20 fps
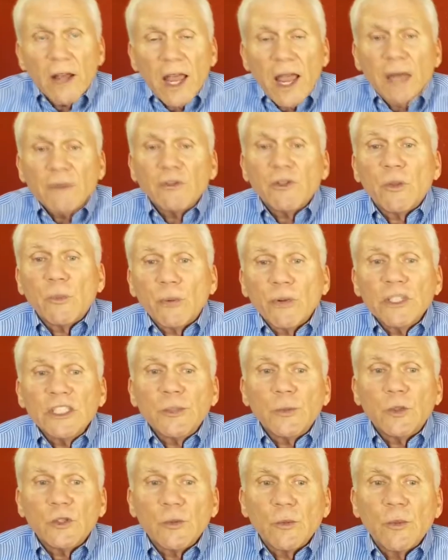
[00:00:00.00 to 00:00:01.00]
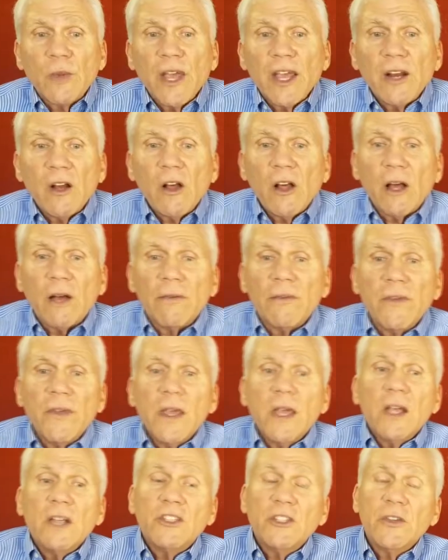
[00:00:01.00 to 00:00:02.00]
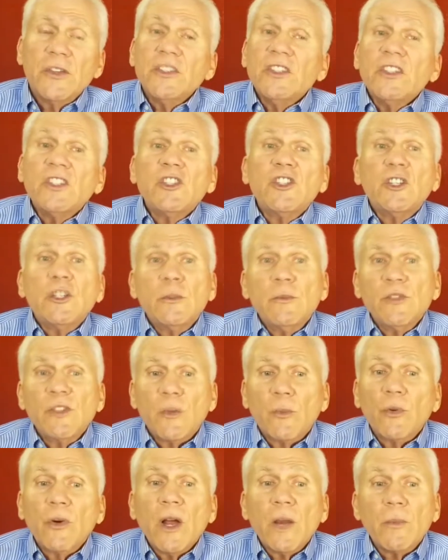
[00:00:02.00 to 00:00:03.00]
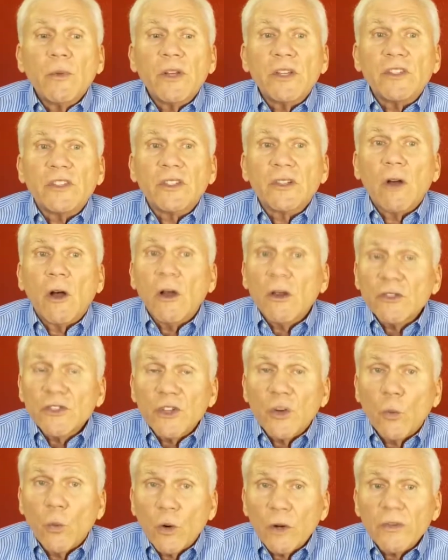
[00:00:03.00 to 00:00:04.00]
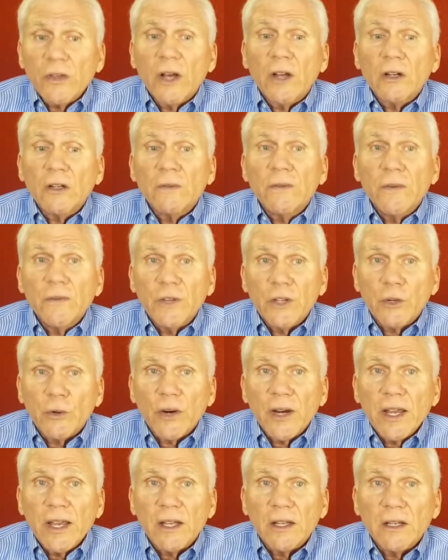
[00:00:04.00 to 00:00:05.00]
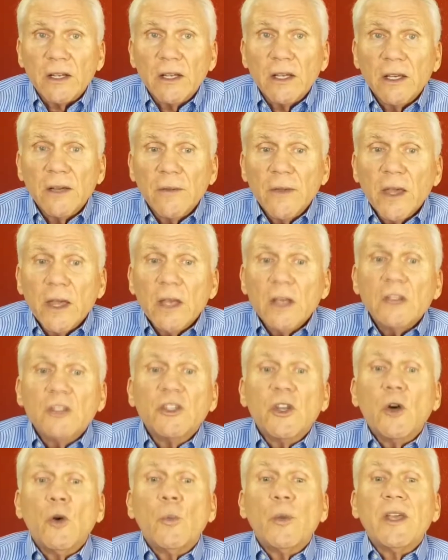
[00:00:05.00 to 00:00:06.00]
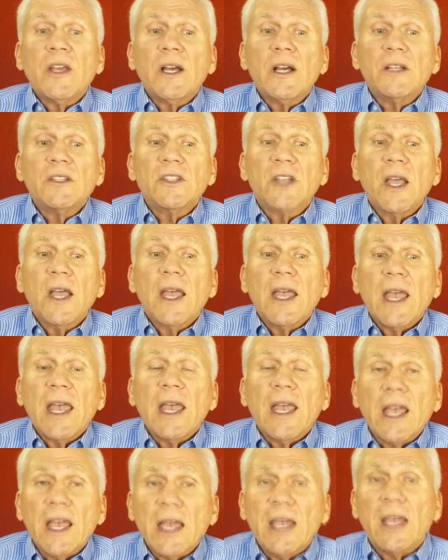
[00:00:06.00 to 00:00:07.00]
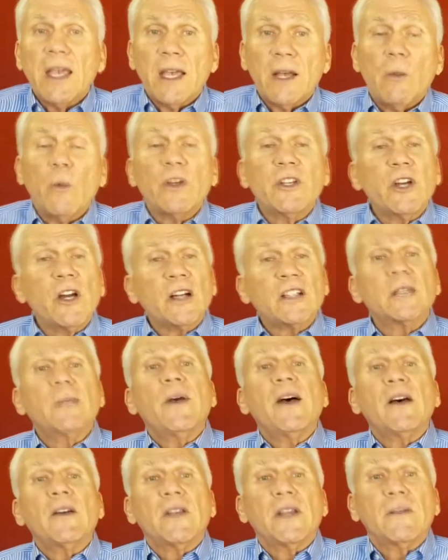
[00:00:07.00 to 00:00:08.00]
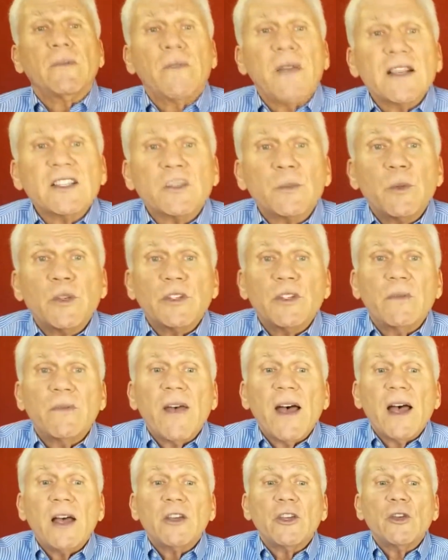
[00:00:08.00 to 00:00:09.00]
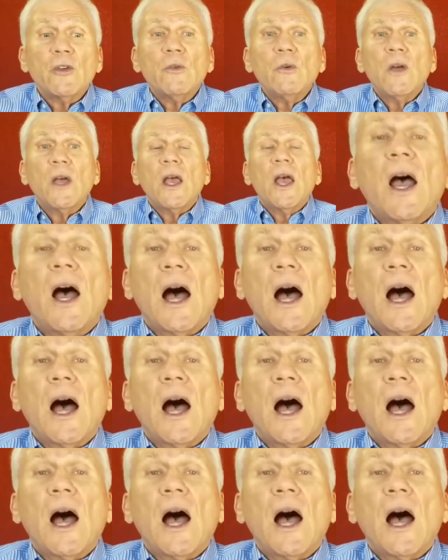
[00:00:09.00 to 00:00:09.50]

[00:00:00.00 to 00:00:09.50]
after the principal's been paid off. So this assumes the property is also worth 150 grand. So because we talked about investment to value,